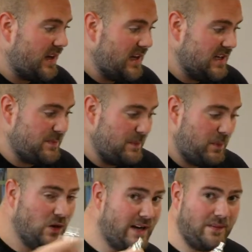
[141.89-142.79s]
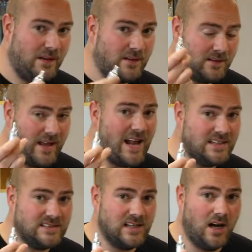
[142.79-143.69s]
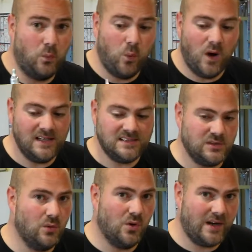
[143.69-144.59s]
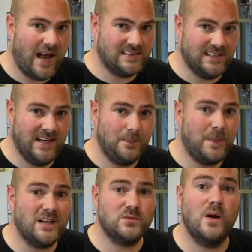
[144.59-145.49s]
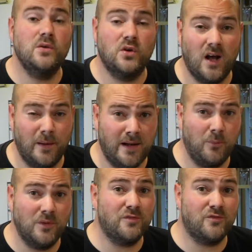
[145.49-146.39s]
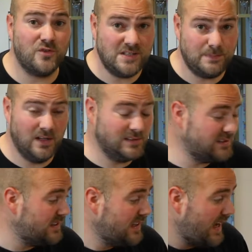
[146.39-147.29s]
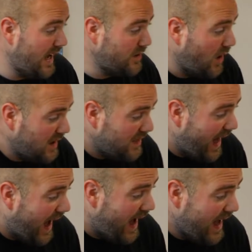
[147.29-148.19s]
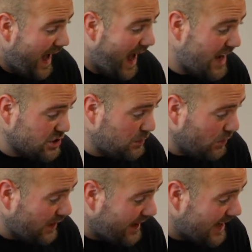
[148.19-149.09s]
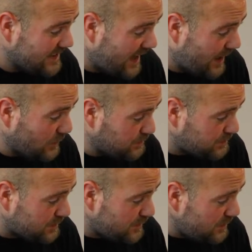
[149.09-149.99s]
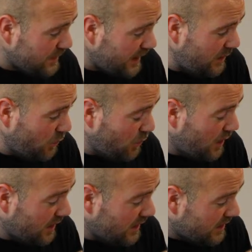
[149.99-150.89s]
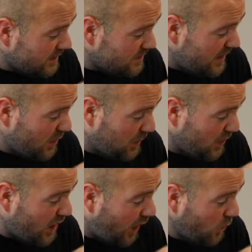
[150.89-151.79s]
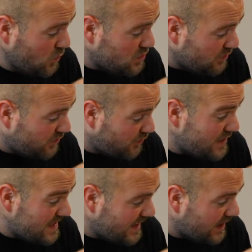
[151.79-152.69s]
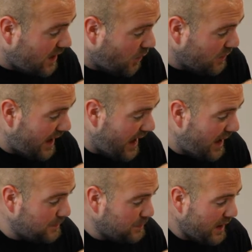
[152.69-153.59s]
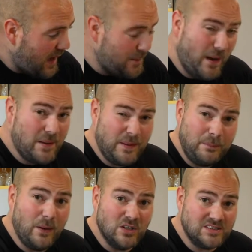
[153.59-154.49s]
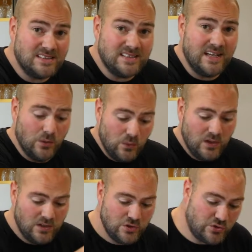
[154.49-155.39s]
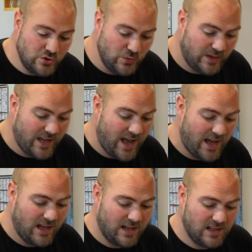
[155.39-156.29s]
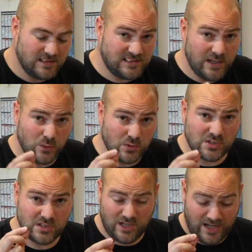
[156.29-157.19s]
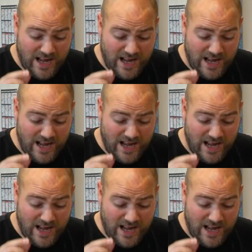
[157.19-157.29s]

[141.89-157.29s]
is be pulling out the canister while it's still got gas in it. That's where you could end up with freeze burns. And not only that, as you pull the gas out, it will put freezing cold air and maybe burst the seal. You do get seals and